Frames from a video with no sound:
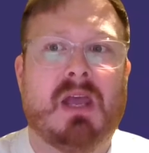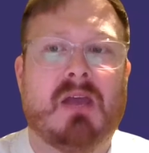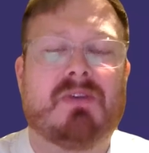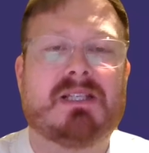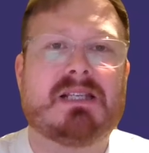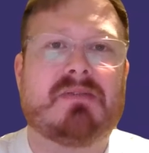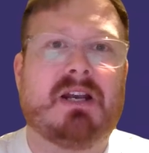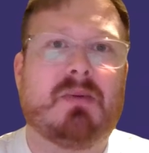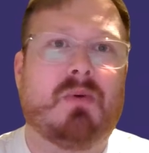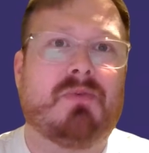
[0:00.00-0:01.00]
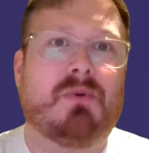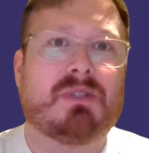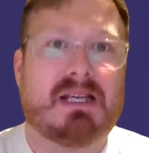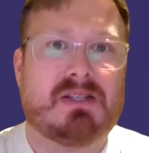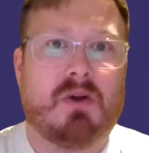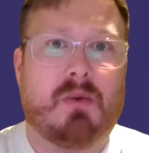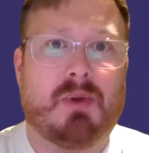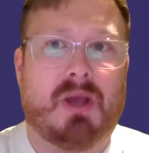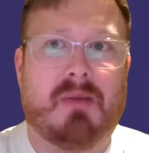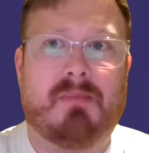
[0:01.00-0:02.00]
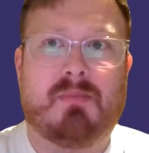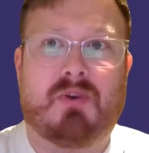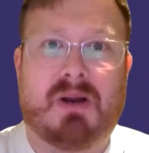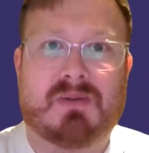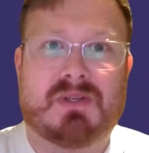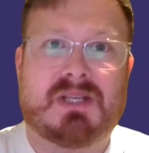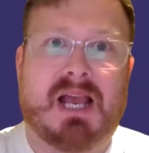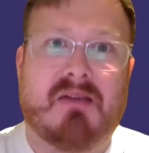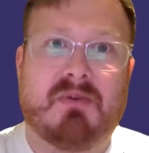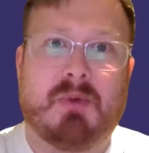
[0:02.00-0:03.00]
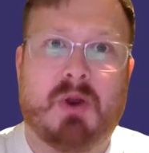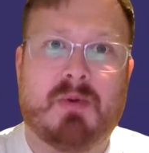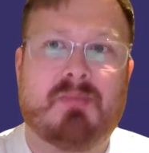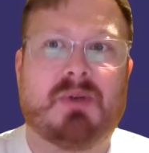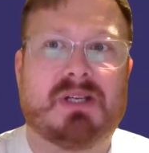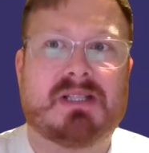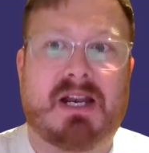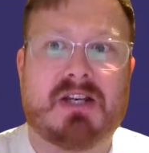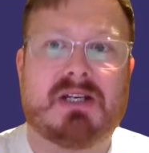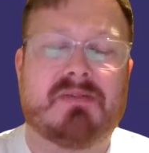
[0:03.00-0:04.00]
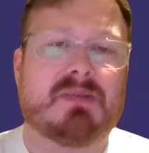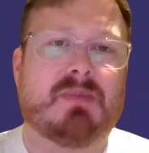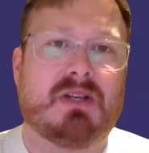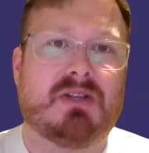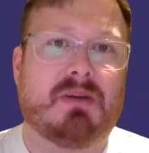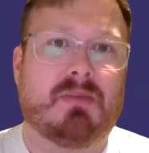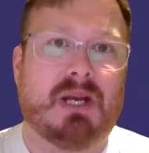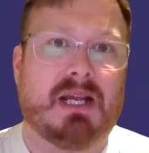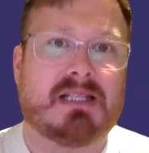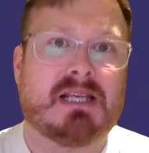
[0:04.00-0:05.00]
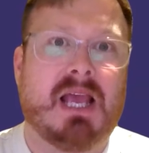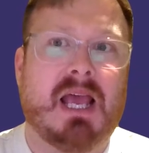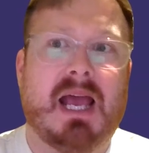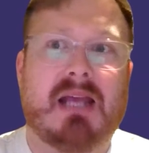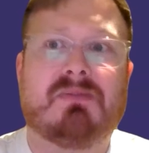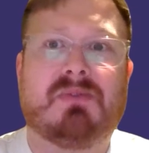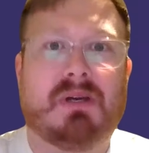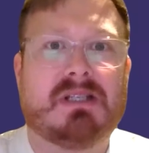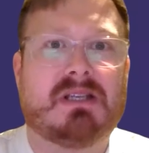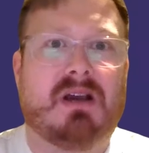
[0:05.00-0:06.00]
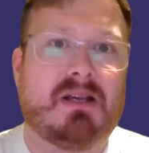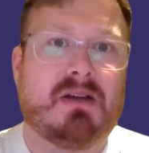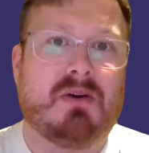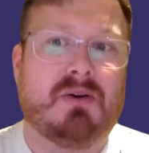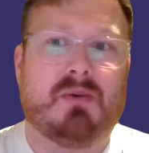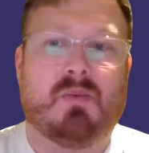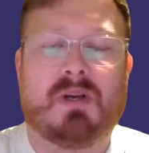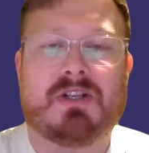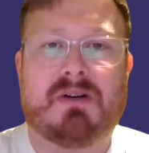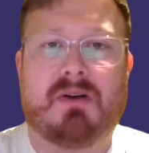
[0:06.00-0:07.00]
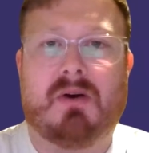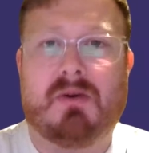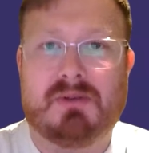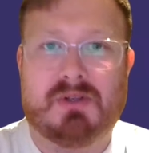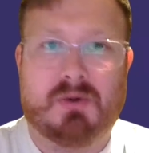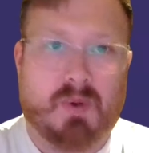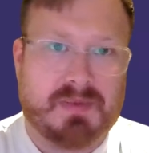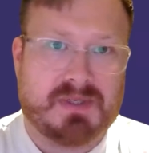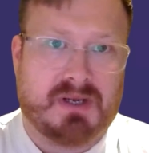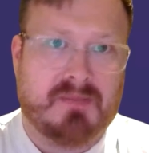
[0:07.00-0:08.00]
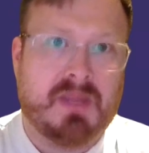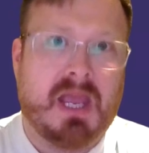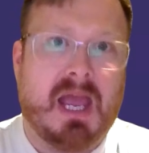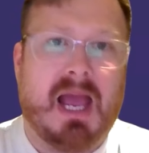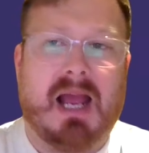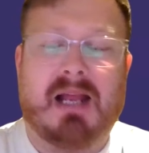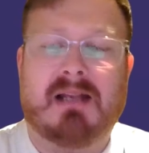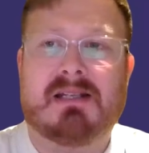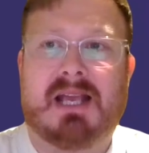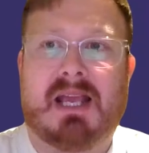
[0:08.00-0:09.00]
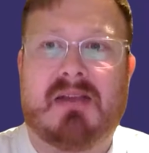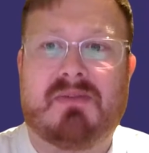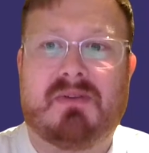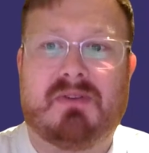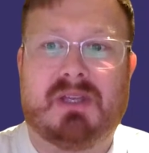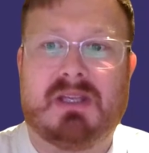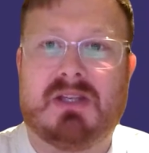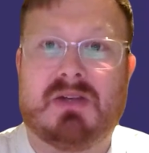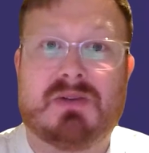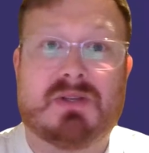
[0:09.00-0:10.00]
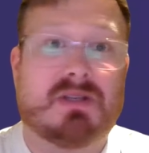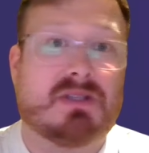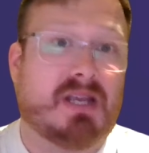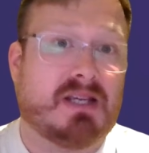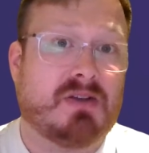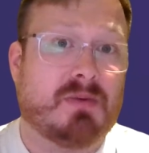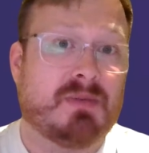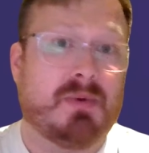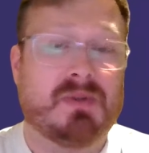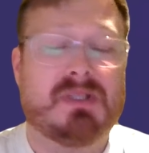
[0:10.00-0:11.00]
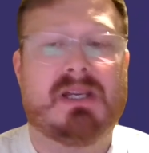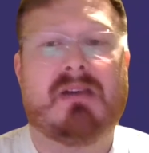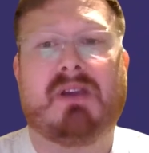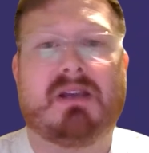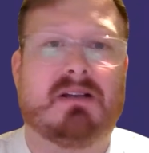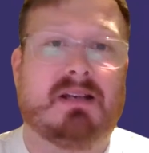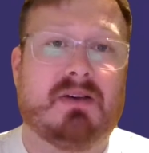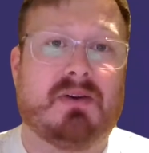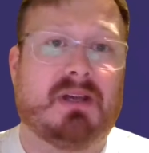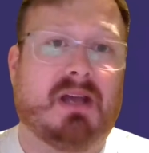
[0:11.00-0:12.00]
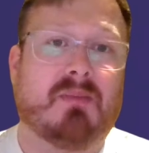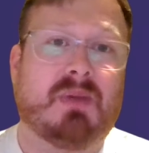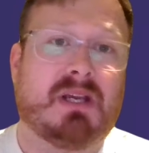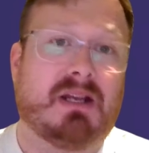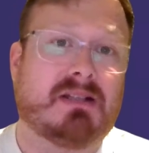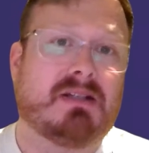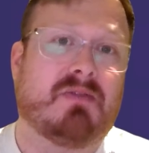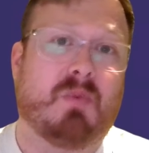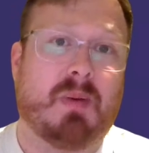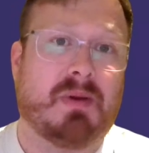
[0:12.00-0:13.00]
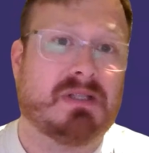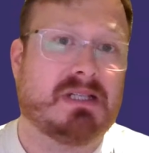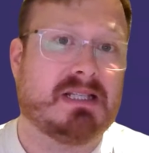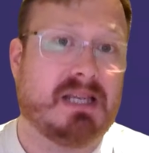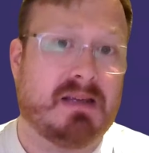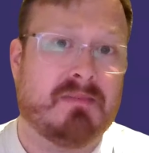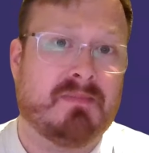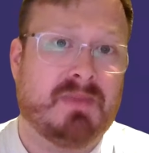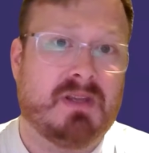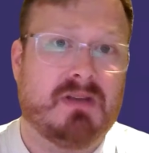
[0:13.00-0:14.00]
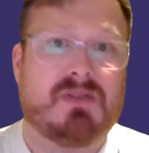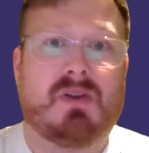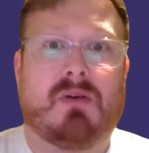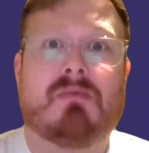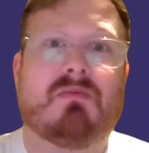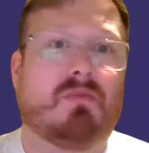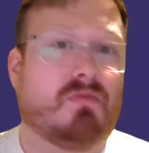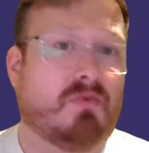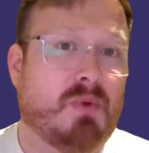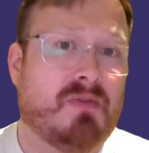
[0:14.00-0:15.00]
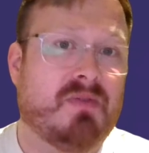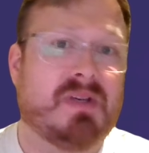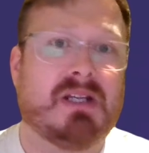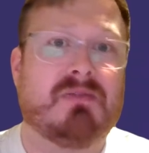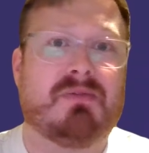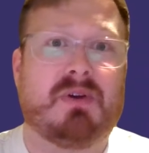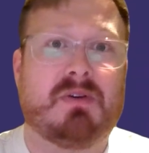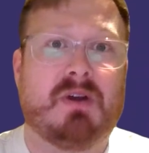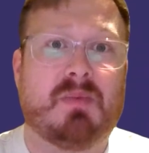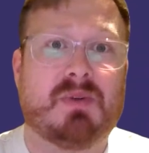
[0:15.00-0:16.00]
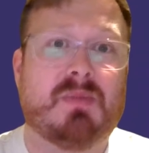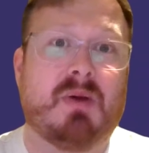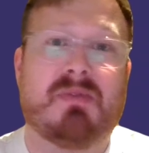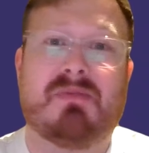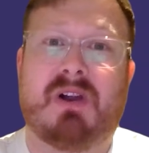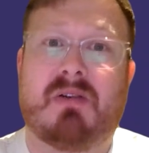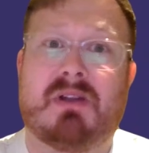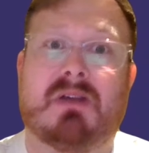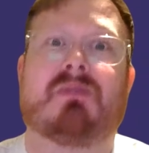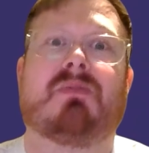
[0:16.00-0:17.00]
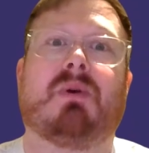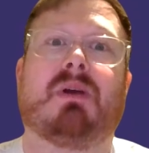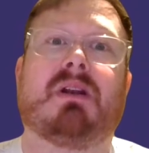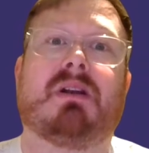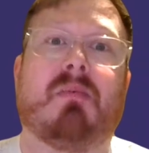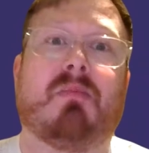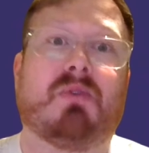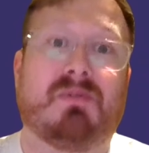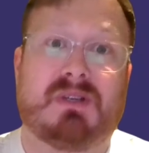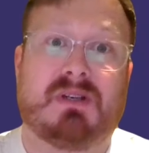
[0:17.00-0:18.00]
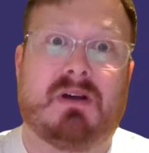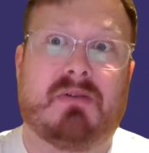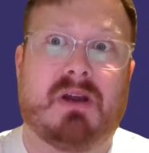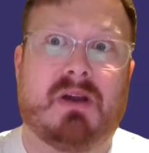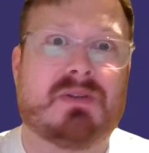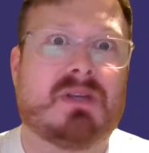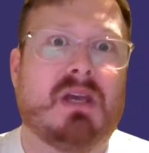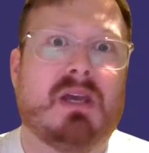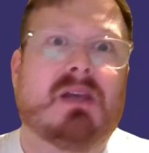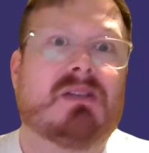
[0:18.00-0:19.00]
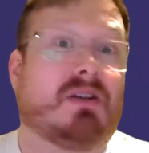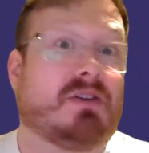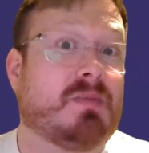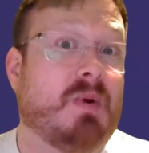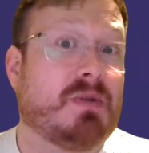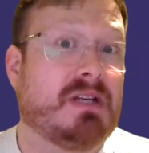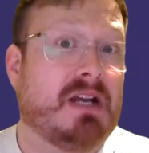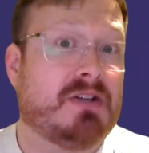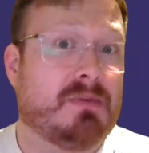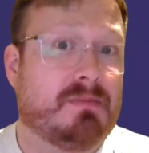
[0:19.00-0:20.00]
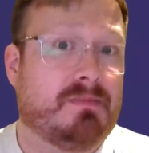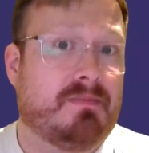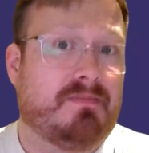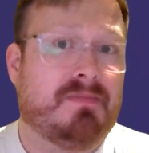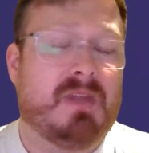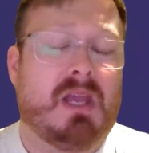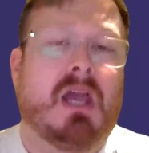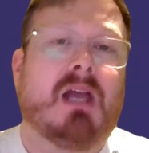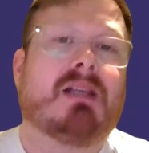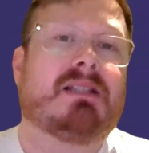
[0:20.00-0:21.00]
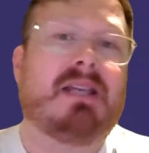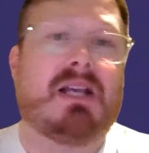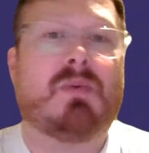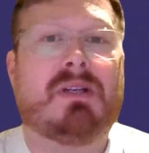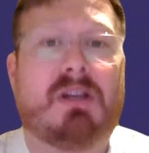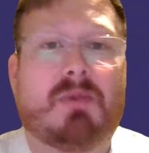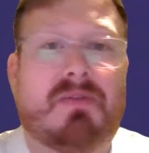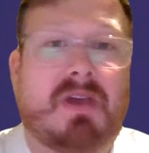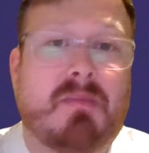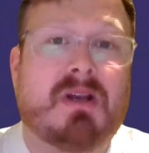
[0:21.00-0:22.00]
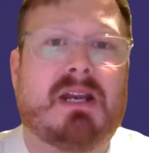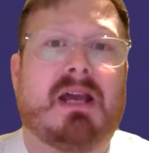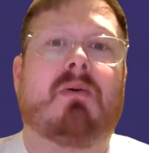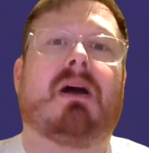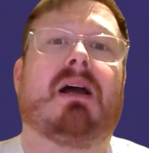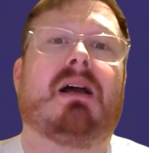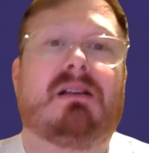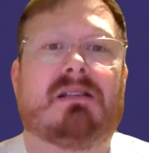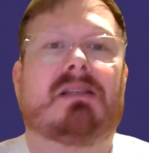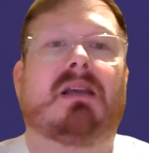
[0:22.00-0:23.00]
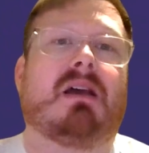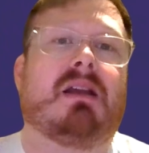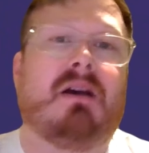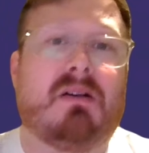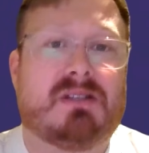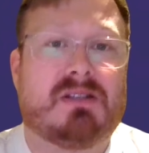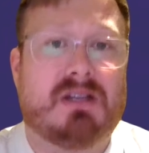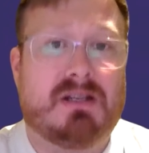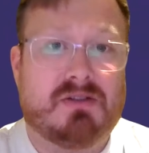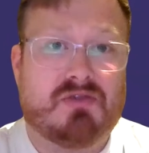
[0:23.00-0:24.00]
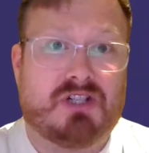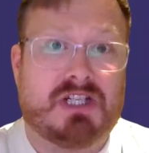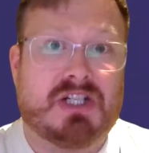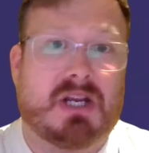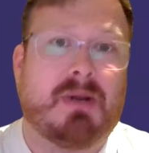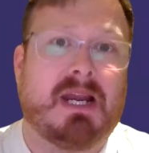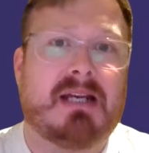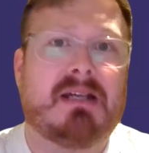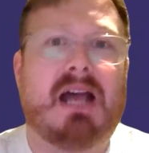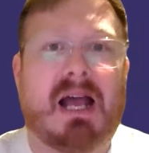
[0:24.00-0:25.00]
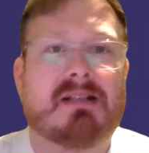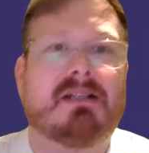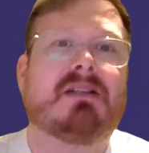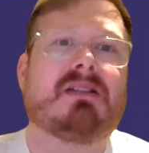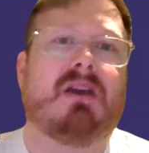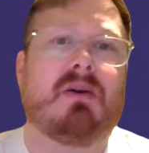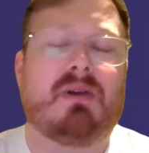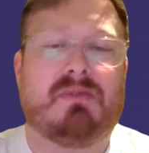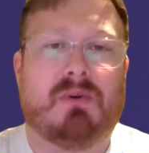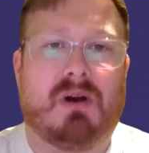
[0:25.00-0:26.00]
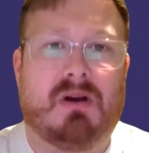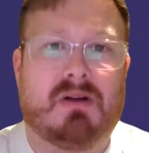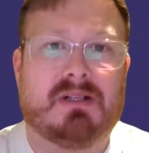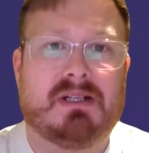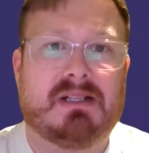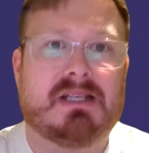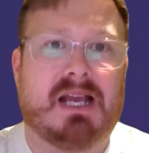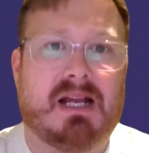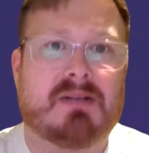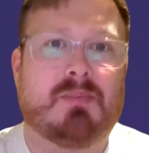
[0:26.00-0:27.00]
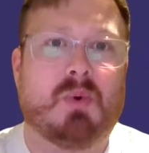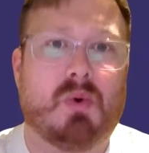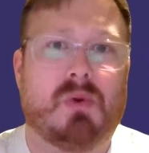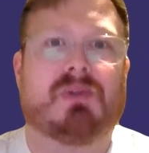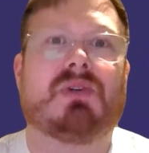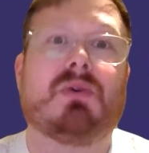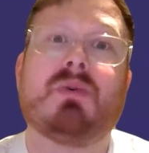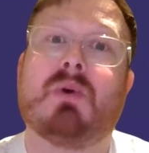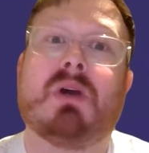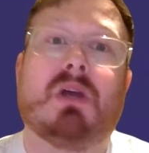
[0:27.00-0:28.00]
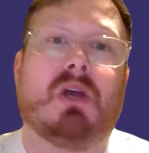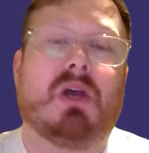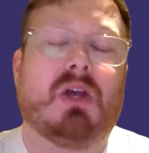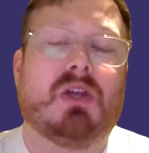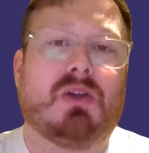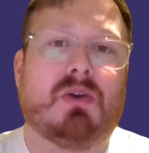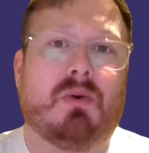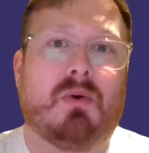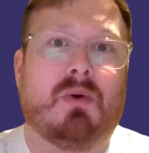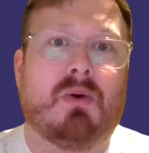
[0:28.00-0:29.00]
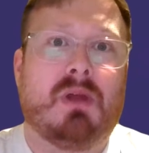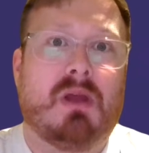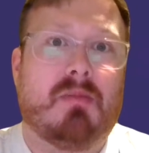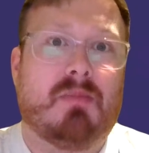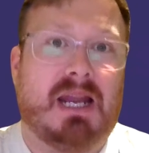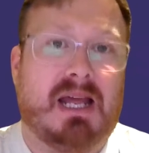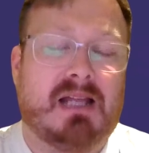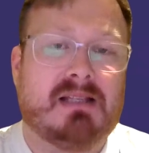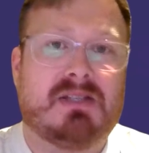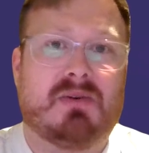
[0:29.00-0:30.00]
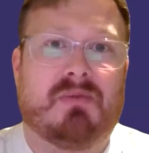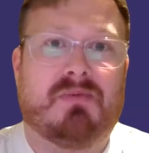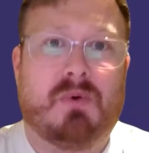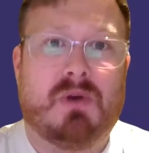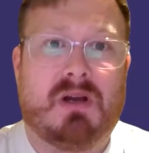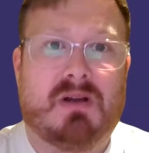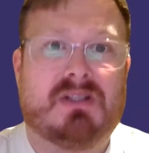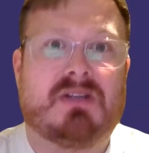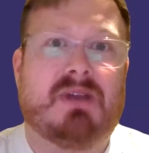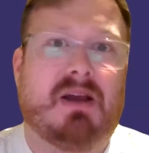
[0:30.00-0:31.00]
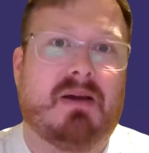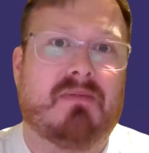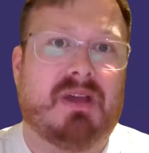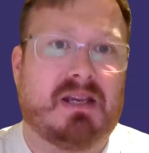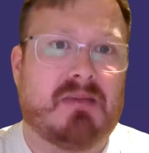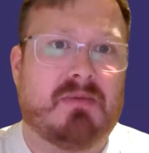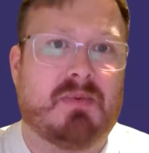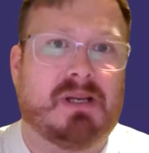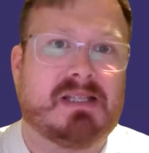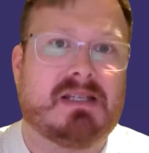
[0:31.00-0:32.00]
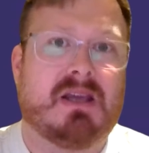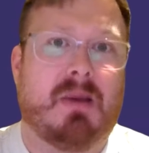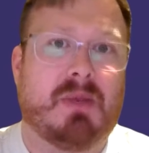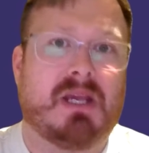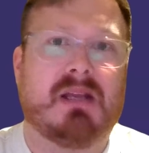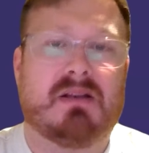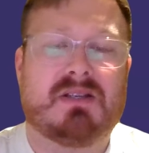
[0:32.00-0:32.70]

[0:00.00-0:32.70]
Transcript: This is available for desktop browsers at the moment, but essentially this means you can place a voice icon and widget on your website. And if the user's desktop supports it, they can click on it and be connected over WebRTC. So removing the need for phone numbers might be very useful in a number of scenarios, such as multinational. CXone WFM now has enhanced strategic planner added. So if you are needing to add more to your plans, to your forecasts, you now have that capability coming into